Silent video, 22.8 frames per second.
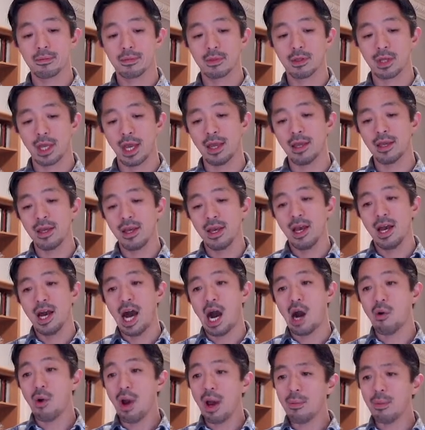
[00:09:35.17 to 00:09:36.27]
Okay.
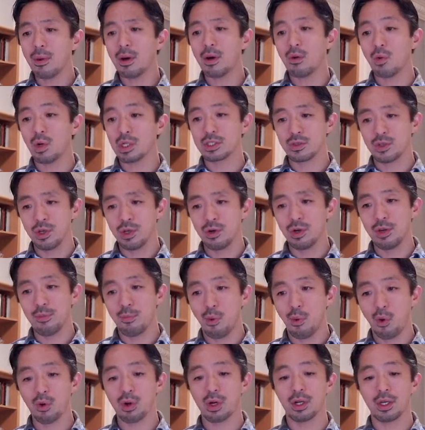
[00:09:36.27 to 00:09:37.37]
However, what's really
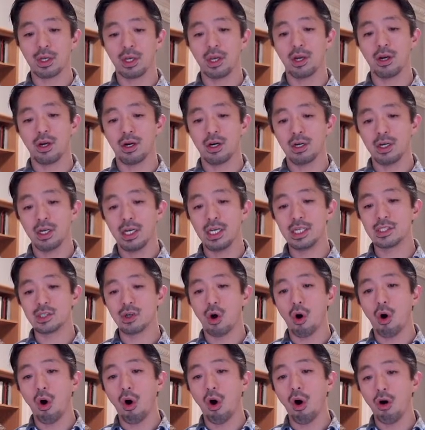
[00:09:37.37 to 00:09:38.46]
important here is
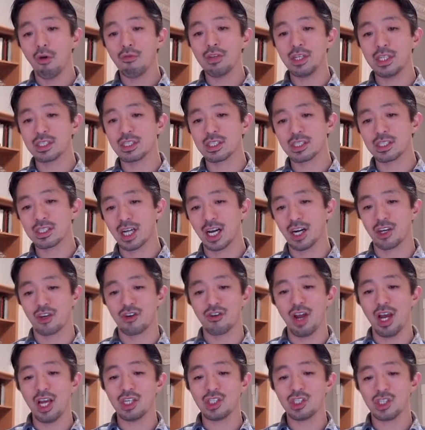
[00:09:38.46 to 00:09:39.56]
all of this
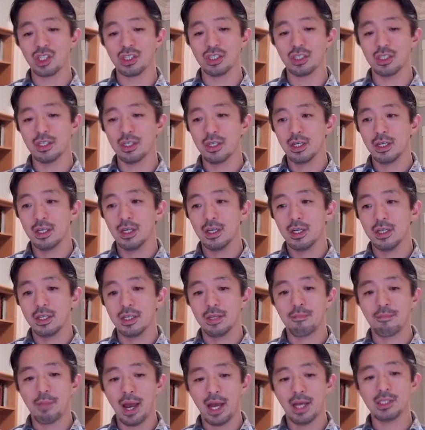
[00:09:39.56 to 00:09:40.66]
calculation
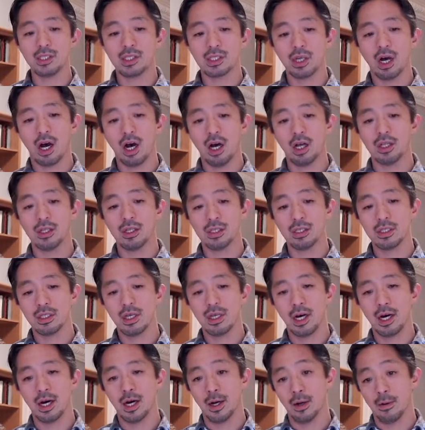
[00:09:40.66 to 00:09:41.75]
depends on
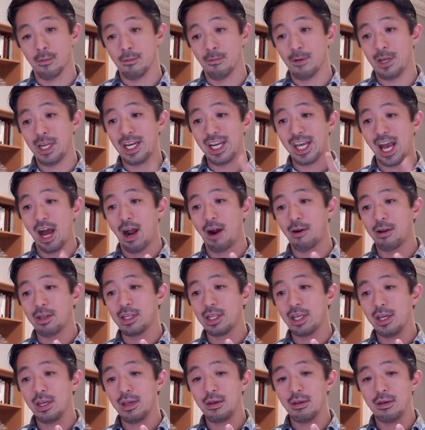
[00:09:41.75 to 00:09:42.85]
uh,
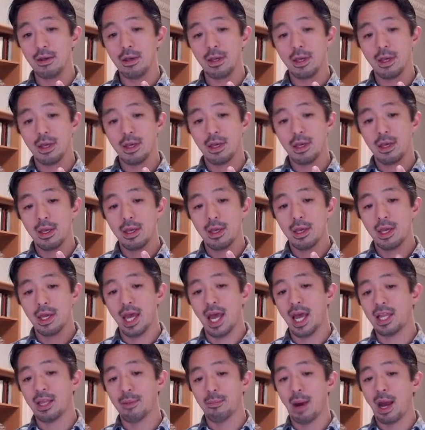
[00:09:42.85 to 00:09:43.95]
linearity
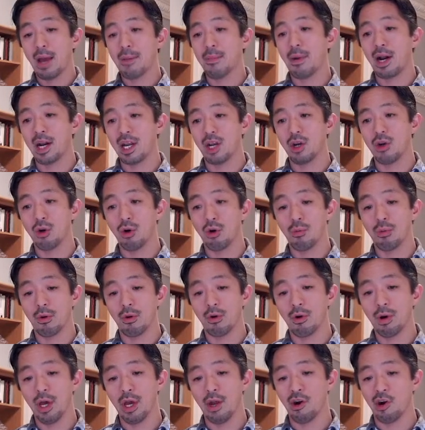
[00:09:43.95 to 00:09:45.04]
and the bivariate normal
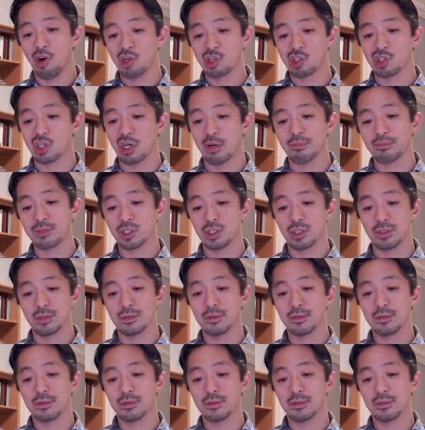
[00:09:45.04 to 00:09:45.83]
error assumption.